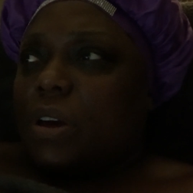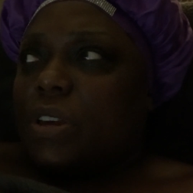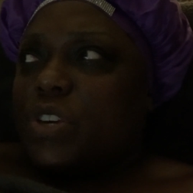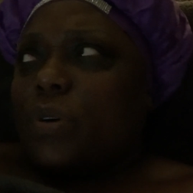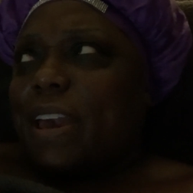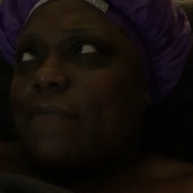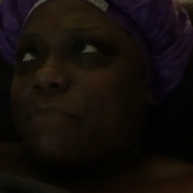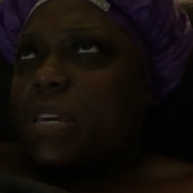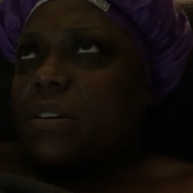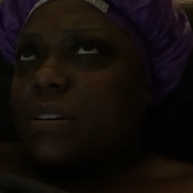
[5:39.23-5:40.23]
You have
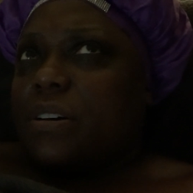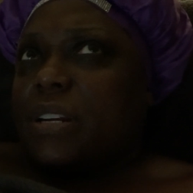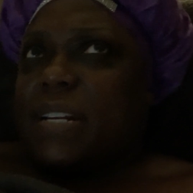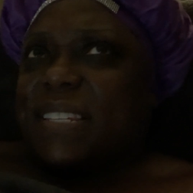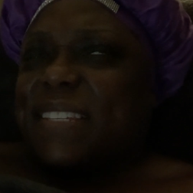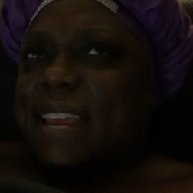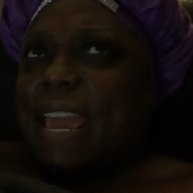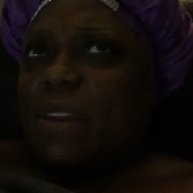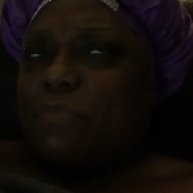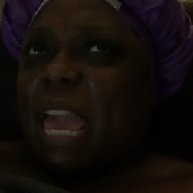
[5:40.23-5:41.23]
me good in the
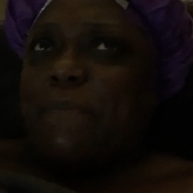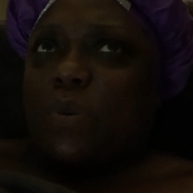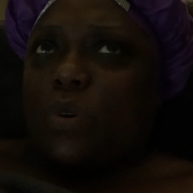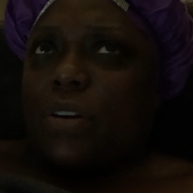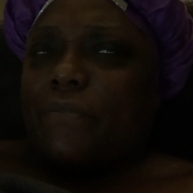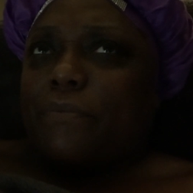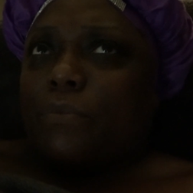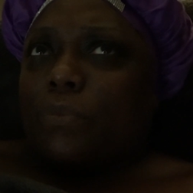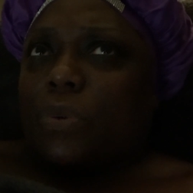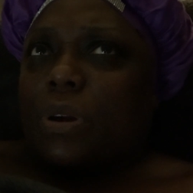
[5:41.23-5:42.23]
state paperwork,
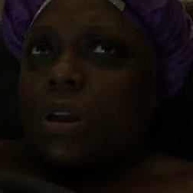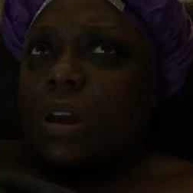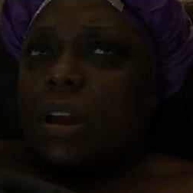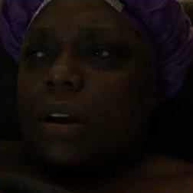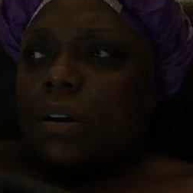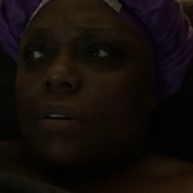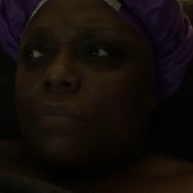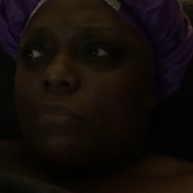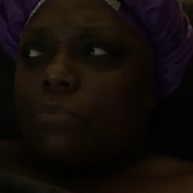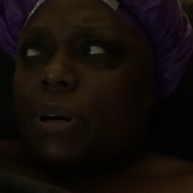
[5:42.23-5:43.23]

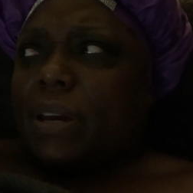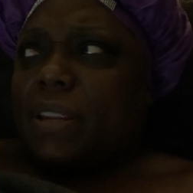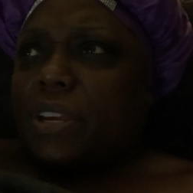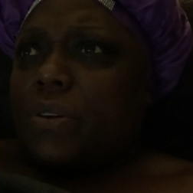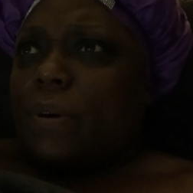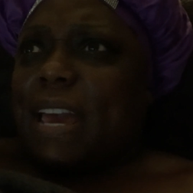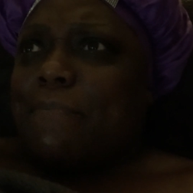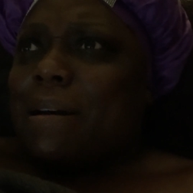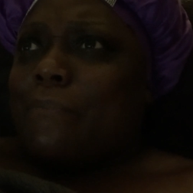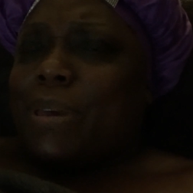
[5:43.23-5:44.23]
but you don't have
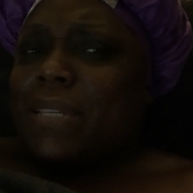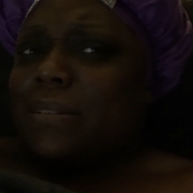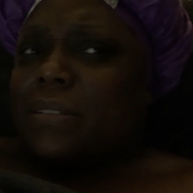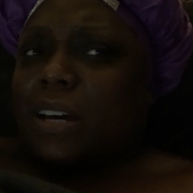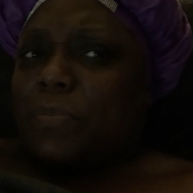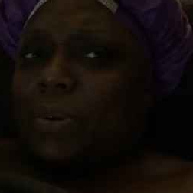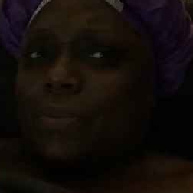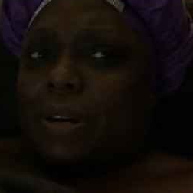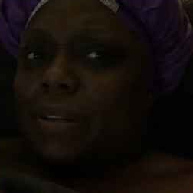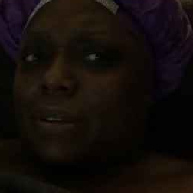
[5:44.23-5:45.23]
my business up and
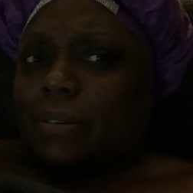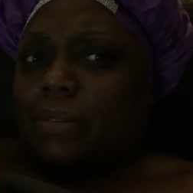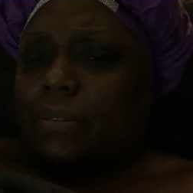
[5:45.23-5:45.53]
running.